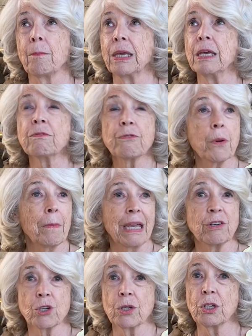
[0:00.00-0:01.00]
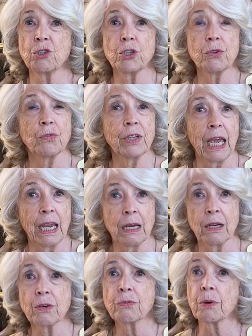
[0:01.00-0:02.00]
information that you've
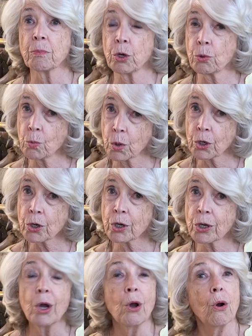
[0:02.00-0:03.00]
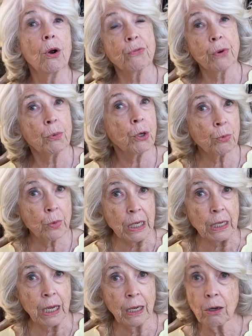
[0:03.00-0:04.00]
gained from your work or from your
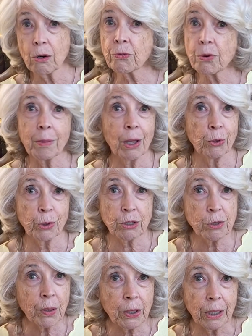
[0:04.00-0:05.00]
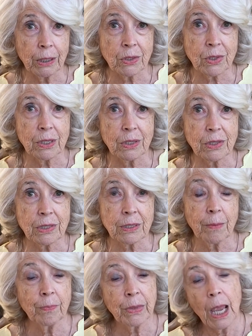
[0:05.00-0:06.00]
reading or from other experiences.
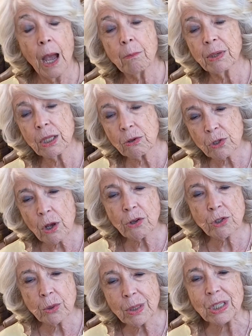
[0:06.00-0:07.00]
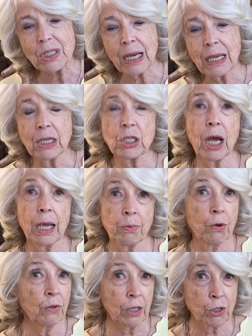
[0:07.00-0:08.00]
But there's also a second
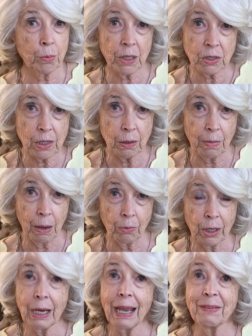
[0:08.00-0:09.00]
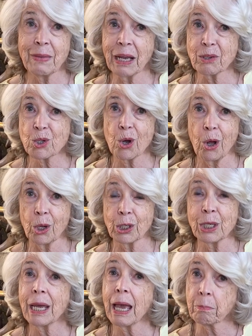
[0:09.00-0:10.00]
type of explicit memory, and that's
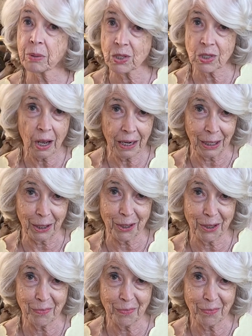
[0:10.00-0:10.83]
called episodic.